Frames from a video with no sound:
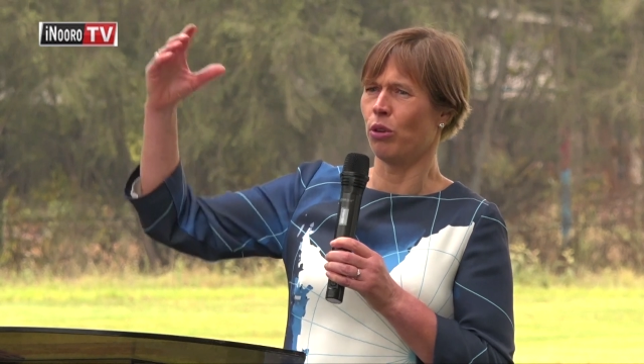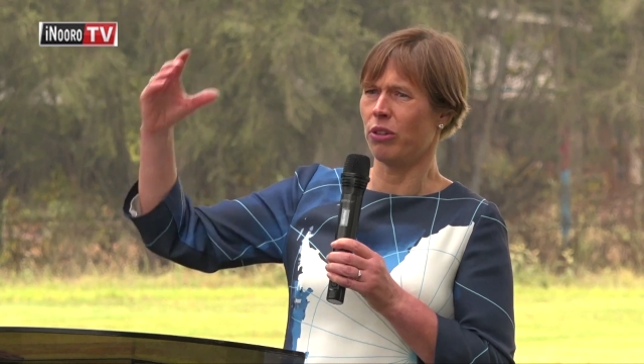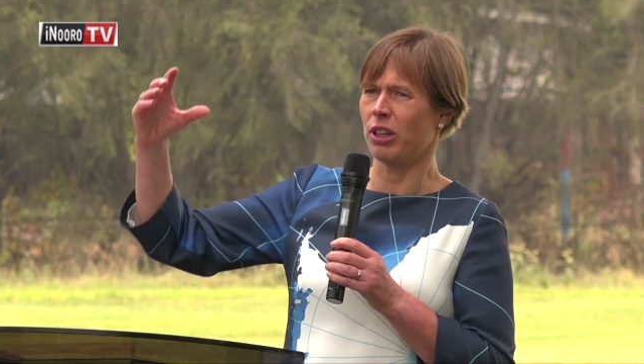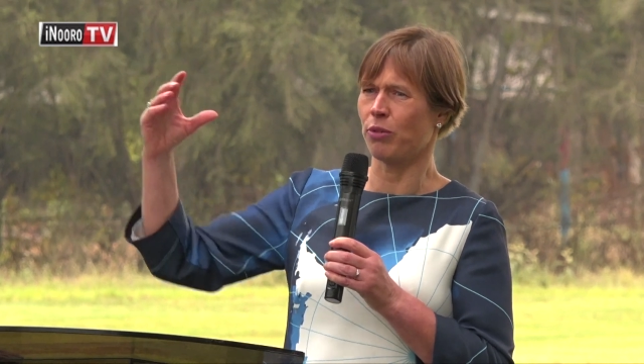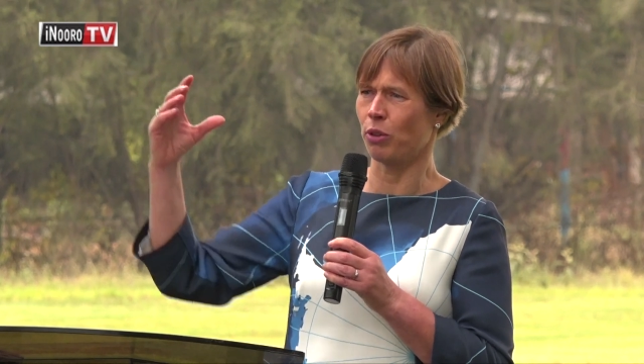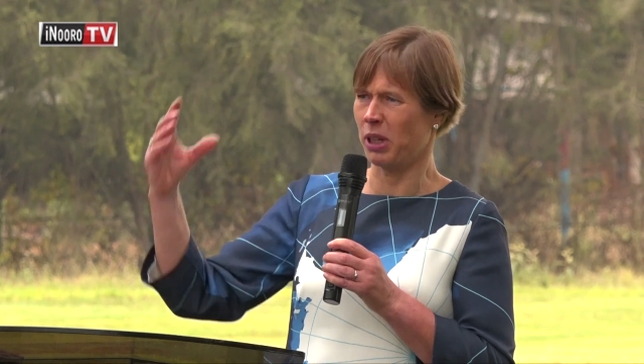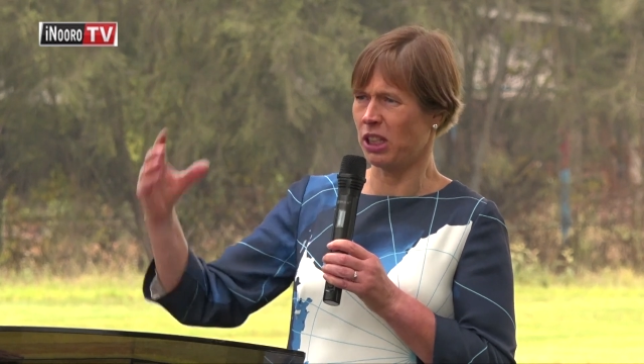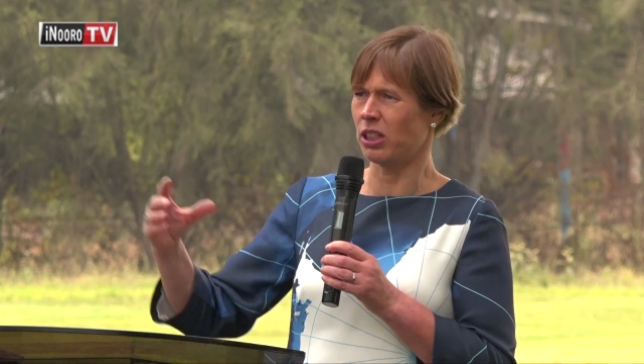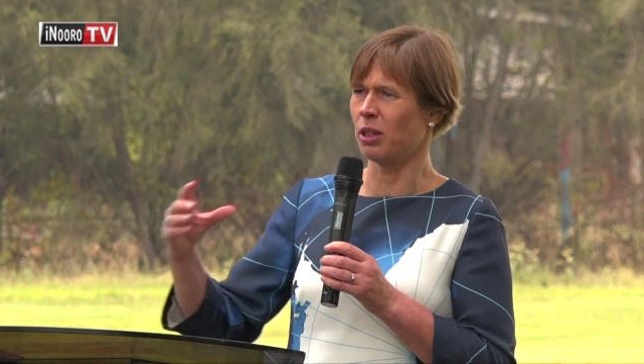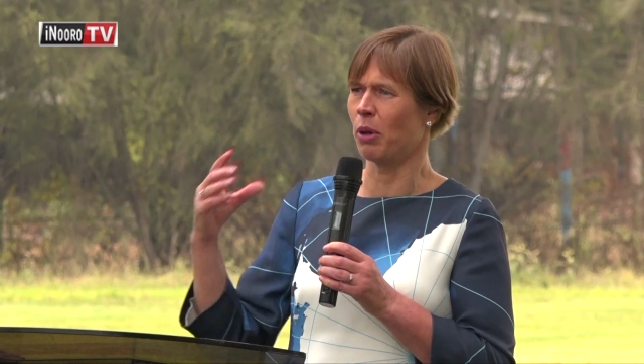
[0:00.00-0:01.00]
all the
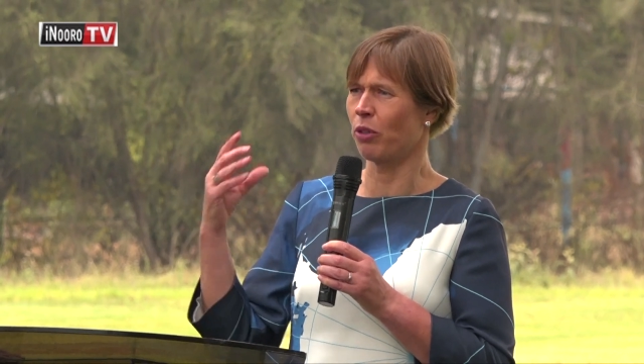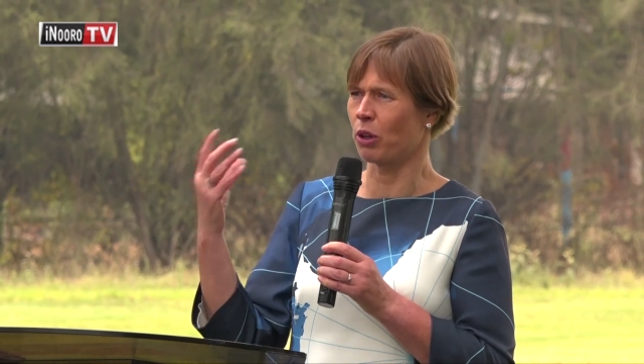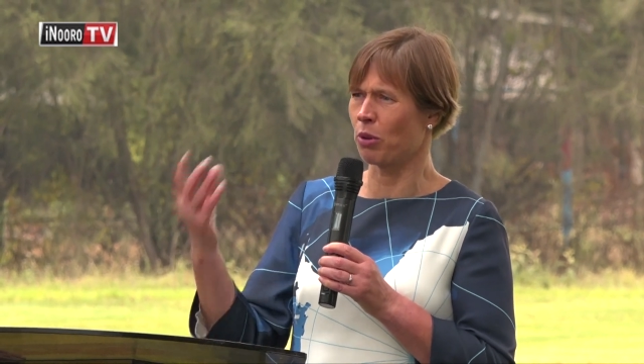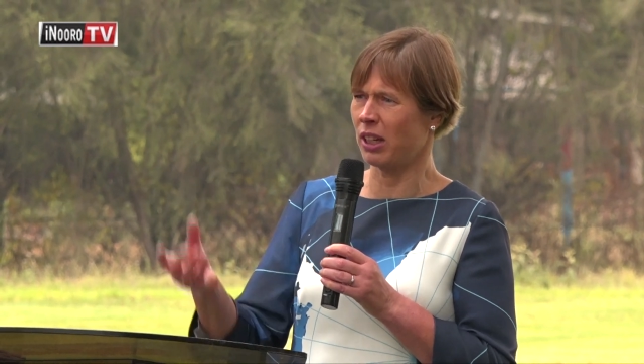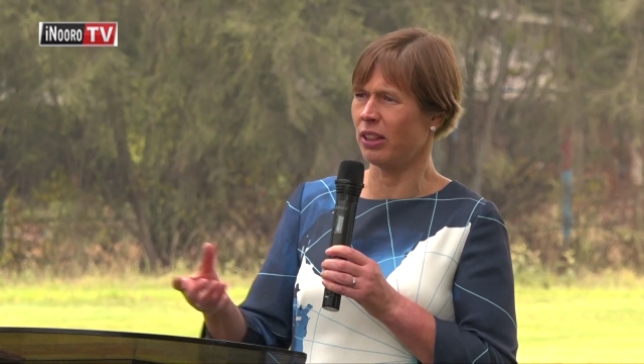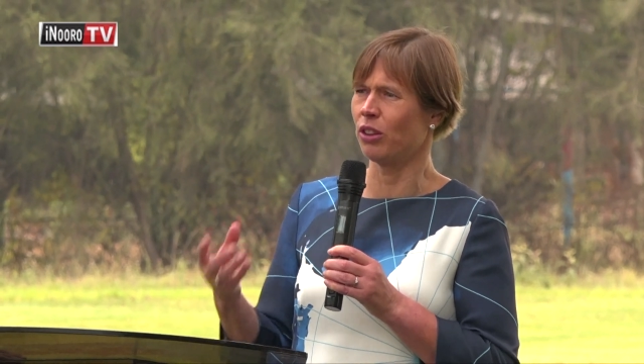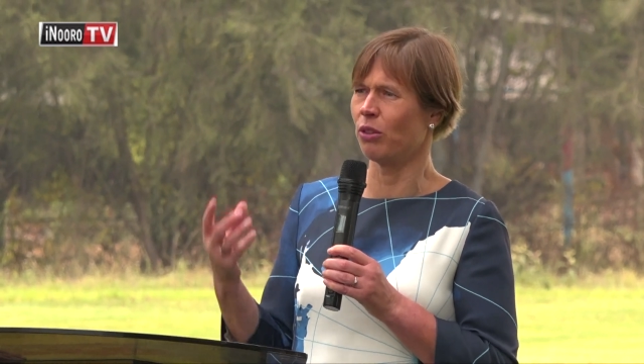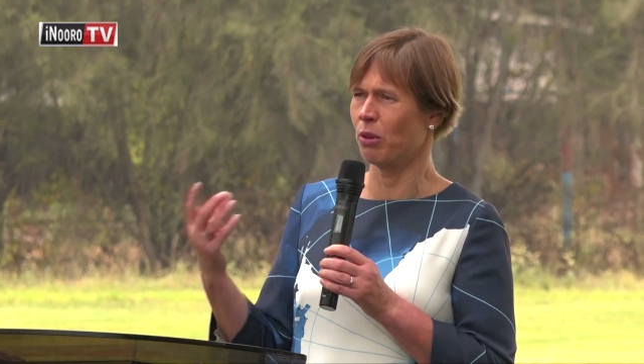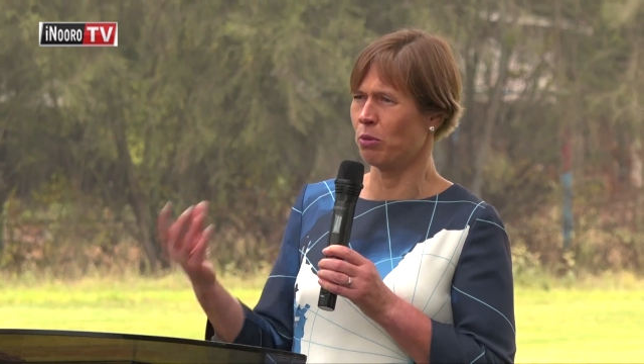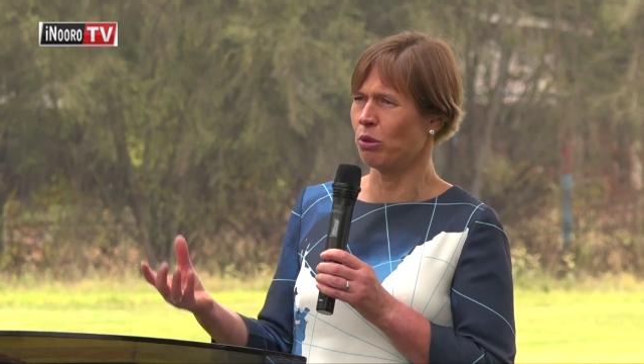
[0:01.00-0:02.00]
information about the quality
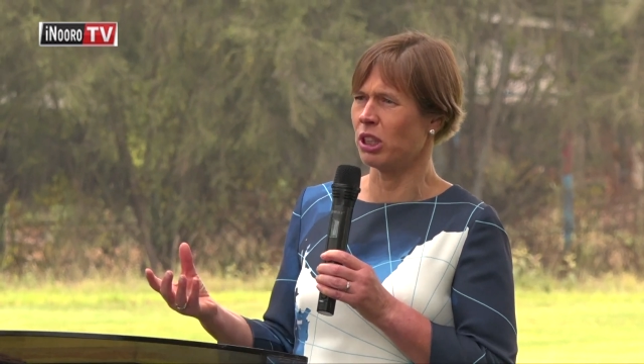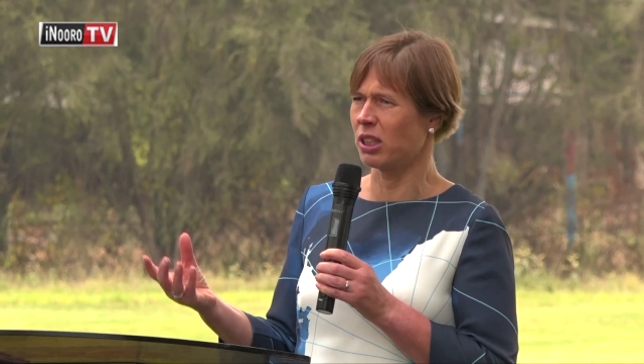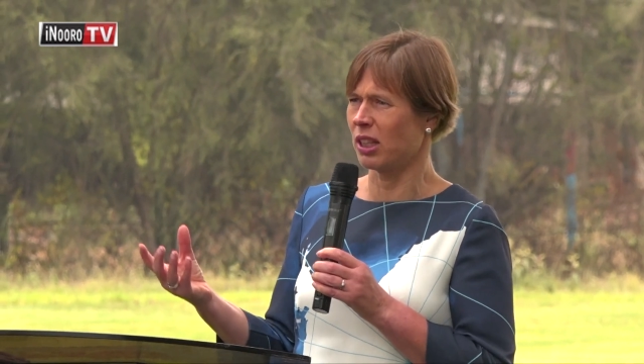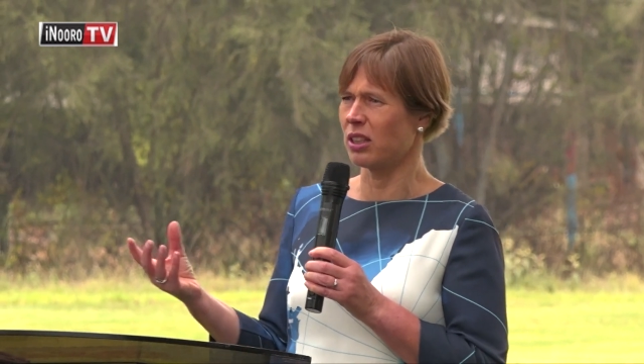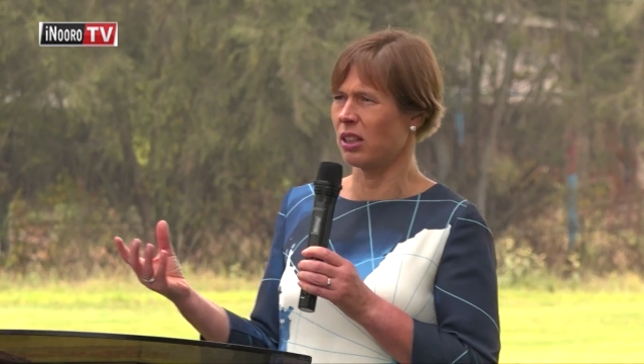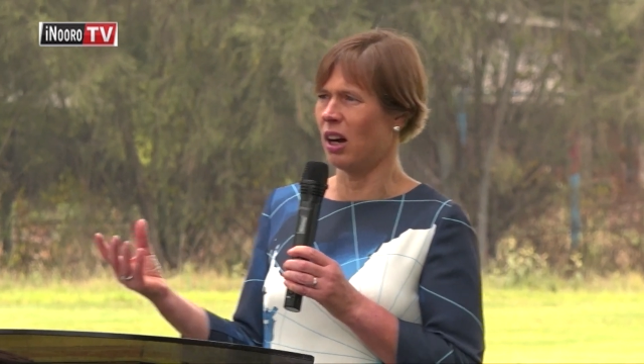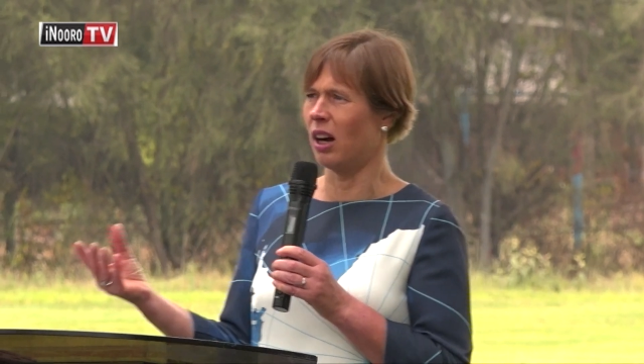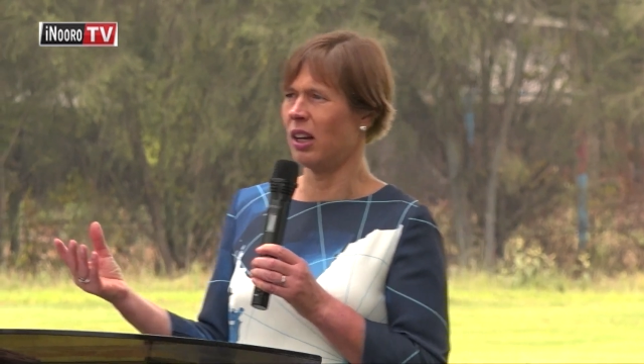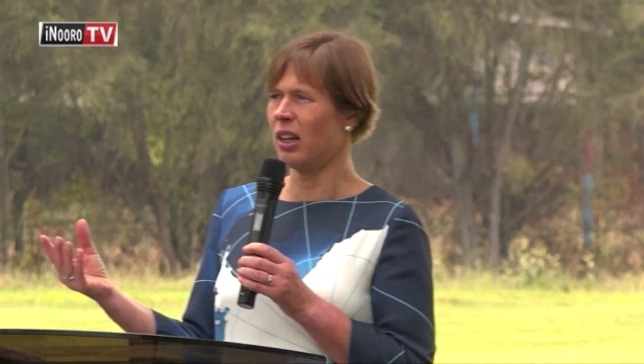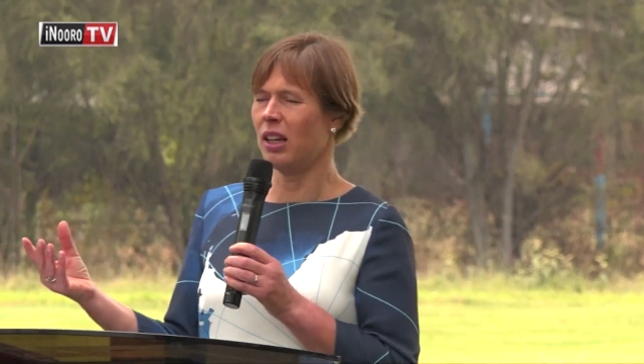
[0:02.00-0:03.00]
of the wood, etc.,